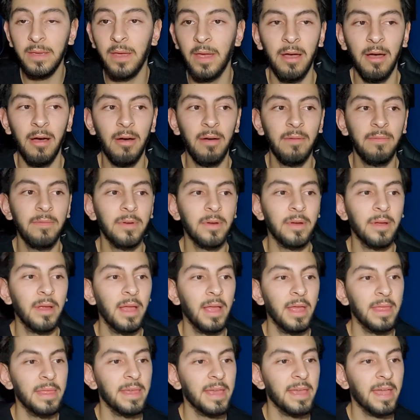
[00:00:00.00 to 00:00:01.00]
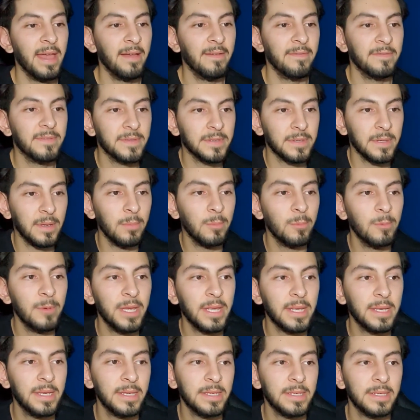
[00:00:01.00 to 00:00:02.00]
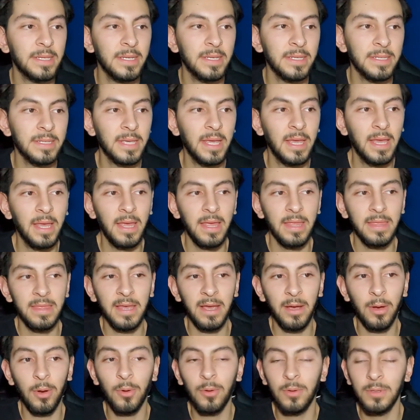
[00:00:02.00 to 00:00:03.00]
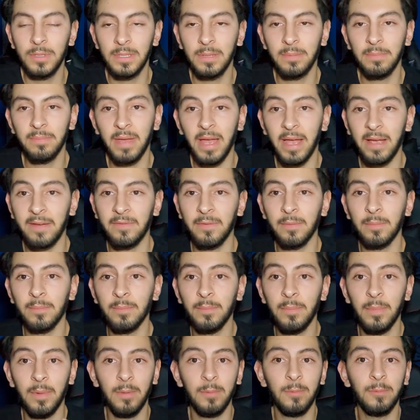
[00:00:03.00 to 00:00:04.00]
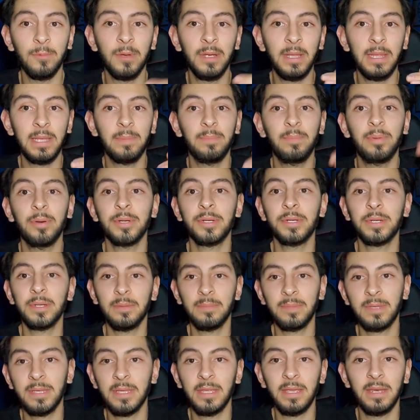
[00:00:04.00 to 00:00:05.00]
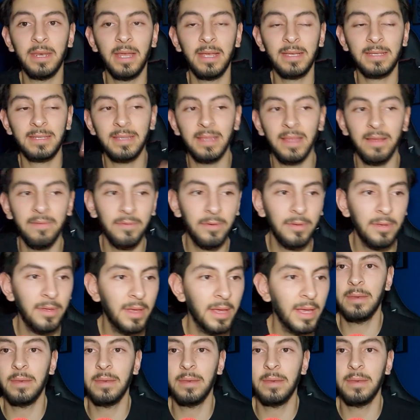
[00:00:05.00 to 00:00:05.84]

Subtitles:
however, they have some weaknesses that holds them back from really pushing them to the next level.